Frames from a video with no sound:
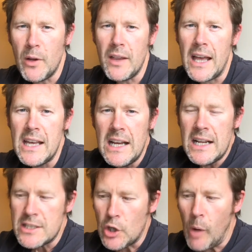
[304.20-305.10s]
and all that,
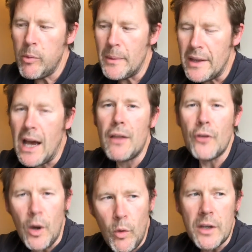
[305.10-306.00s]
to complement that, I
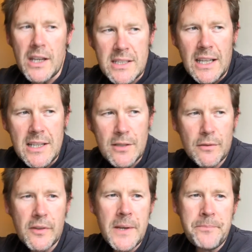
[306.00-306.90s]
thought I want a slice
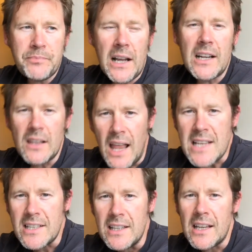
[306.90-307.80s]
of
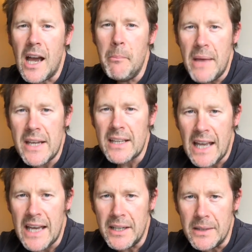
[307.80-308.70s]
classic
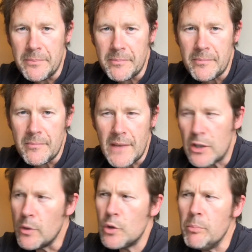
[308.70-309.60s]
Americana. I
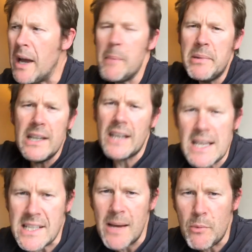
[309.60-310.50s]
don't want to go and buy a
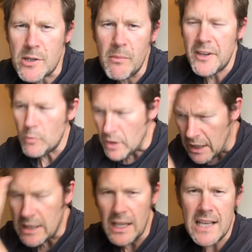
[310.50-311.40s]
PRS amp or something, I want a
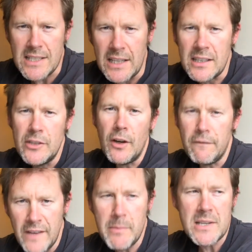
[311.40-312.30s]
classic, you know, a
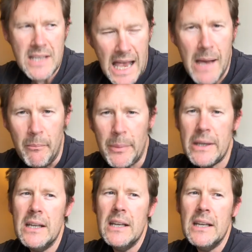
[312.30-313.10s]
famous amp.